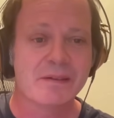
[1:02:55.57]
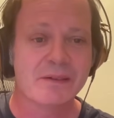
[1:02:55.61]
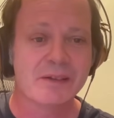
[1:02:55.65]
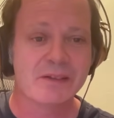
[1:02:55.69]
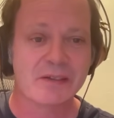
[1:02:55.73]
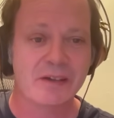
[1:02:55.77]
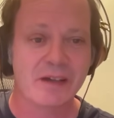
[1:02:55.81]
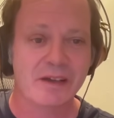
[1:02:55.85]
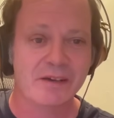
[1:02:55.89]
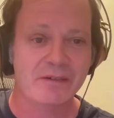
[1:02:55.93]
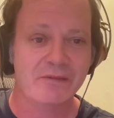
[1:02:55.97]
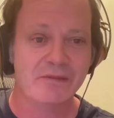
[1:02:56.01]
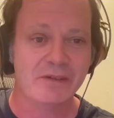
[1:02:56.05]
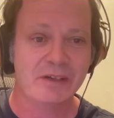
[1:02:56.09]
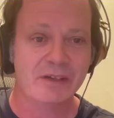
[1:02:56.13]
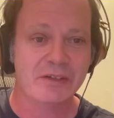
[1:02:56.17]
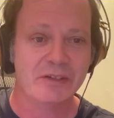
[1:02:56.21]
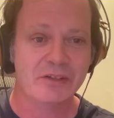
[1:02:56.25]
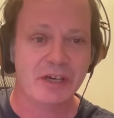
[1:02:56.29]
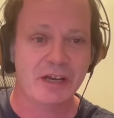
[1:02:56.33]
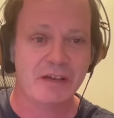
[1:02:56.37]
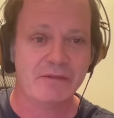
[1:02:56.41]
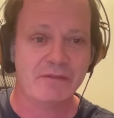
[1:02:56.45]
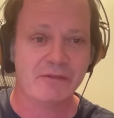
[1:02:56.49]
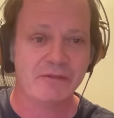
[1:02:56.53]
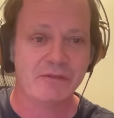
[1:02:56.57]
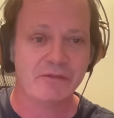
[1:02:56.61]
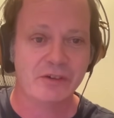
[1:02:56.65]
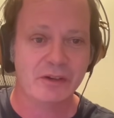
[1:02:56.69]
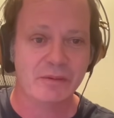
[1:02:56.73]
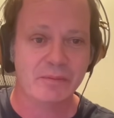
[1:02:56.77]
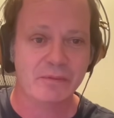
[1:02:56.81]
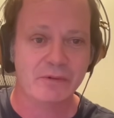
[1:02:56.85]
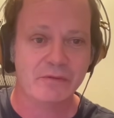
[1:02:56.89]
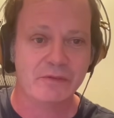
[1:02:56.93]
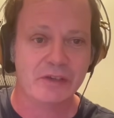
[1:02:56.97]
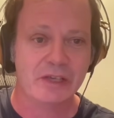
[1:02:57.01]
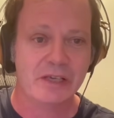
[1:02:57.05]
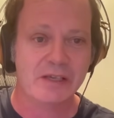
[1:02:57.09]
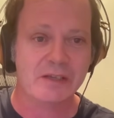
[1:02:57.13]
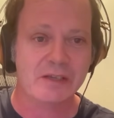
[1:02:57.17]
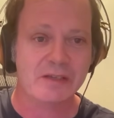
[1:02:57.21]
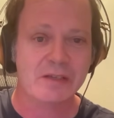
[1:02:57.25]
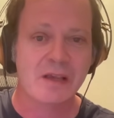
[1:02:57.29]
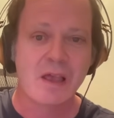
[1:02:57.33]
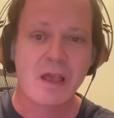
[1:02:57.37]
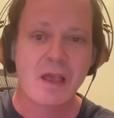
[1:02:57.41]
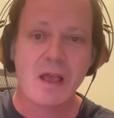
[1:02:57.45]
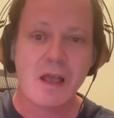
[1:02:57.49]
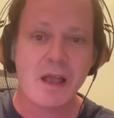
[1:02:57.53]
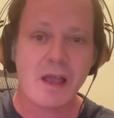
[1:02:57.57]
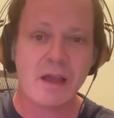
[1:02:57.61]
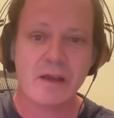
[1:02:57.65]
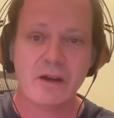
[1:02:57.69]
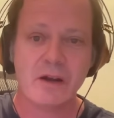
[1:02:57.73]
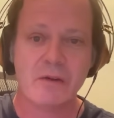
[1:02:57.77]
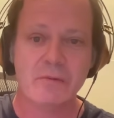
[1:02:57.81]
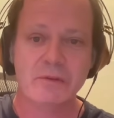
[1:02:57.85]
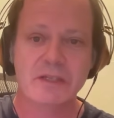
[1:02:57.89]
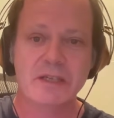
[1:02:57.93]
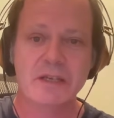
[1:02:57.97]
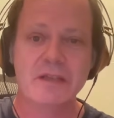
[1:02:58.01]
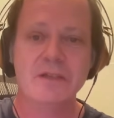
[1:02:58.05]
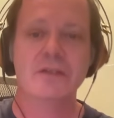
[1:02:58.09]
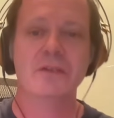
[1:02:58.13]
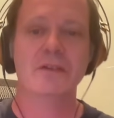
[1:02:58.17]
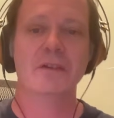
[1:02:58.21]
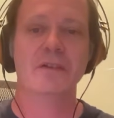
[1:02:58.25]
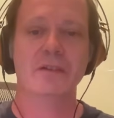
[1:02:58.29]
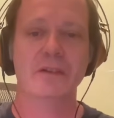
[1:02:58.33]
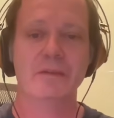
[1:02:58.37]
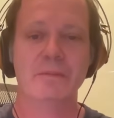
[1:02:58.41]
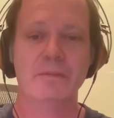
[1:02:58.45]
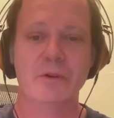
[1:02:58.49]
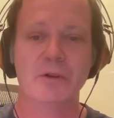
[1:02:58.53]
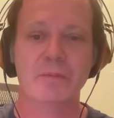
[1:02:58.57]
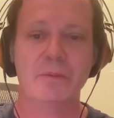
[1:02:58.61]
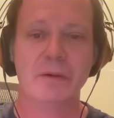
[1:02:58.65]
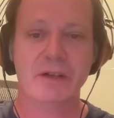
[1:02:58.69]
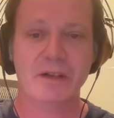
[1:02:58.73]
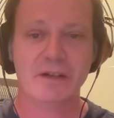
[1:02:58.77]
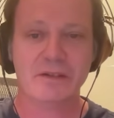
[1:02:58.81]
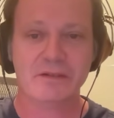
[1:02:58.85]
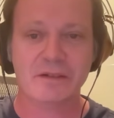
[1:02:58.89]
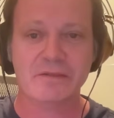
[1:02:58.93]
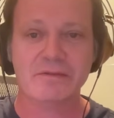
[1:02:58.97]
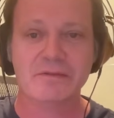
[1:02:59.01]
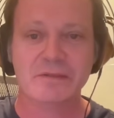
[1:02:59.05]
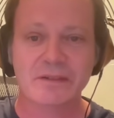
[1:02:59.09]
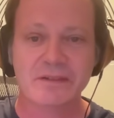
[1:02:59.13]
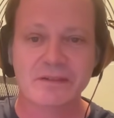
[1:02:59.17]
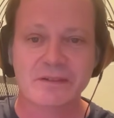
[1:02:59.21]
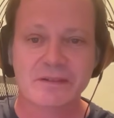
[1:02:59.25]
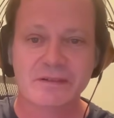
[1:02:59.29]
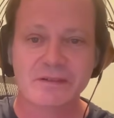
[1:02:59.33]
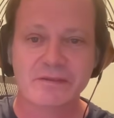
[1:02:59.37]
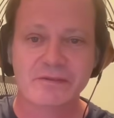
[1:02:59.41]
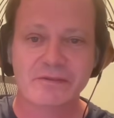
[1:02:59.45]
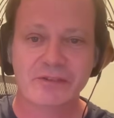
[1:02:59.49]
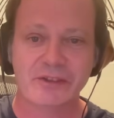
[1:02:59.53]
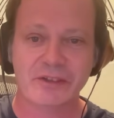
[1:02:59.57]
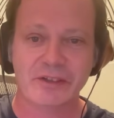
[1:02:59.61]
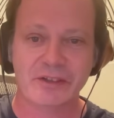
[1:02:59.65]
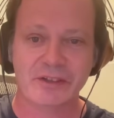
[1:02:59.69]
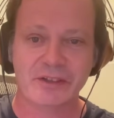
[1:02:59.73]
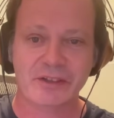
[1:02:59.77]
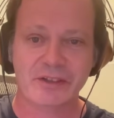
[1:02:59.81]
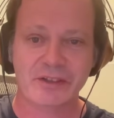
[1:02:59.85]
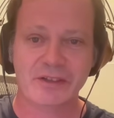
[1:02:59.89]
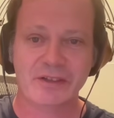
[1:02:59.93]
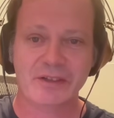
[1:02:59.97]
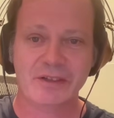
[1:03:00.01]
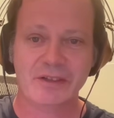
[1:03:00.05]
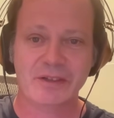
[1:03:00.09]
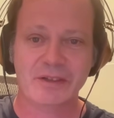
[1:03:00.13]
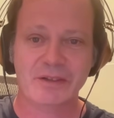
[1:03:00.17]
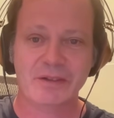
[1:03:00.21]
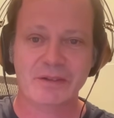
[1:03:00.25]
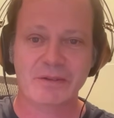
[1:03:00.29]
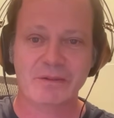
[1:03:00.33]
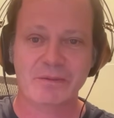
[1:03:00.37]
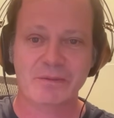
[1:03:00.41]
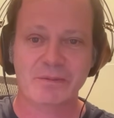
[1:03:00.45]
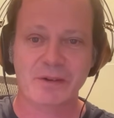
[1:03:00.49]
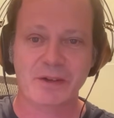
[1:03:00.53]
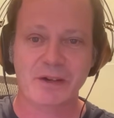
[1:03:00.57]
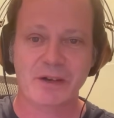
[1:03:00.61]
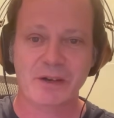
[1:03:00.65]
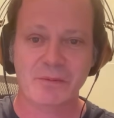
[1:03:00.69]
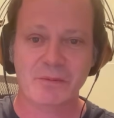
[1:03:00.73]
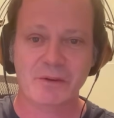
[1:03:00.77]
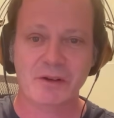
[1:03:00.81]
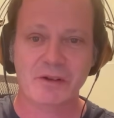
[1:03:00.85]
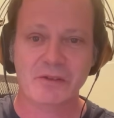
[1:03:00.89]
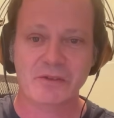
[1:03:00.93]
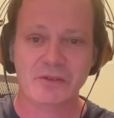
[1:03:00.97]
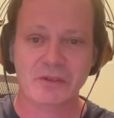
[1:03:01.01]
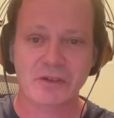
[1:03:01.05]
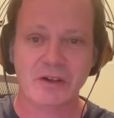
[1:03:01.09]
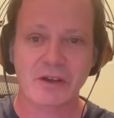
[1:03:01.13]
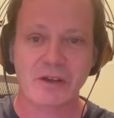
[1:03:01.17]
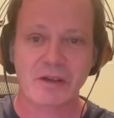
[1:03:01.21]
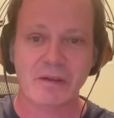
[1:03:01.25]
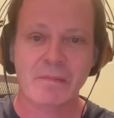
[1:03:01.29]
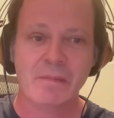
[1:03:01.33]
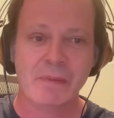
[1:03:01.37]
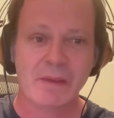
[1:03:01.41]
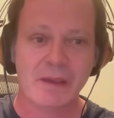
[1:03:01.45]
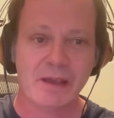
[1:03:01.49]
least I hadn't written Java for a number of years. And I was instantly more productive for what I wanted to do.